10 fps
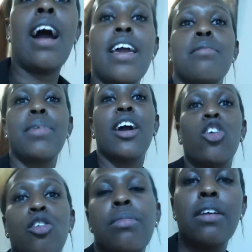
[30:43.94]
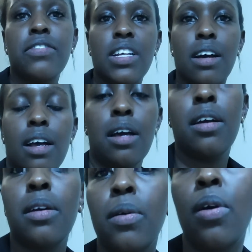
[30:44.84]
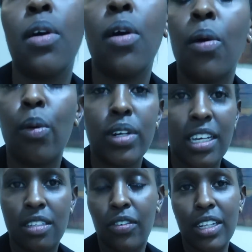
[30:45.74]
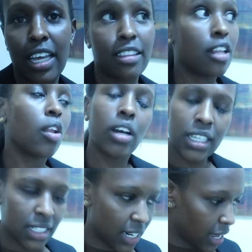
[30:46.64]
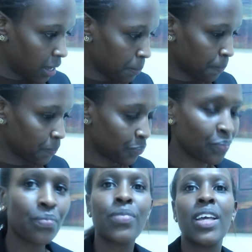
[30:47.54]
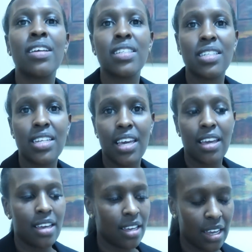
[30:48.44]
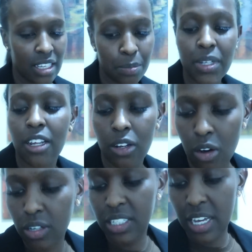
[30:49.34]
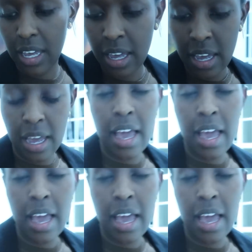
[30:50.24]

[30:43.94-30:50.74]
I am back home after what has felt like the longest day. Today has been a long day.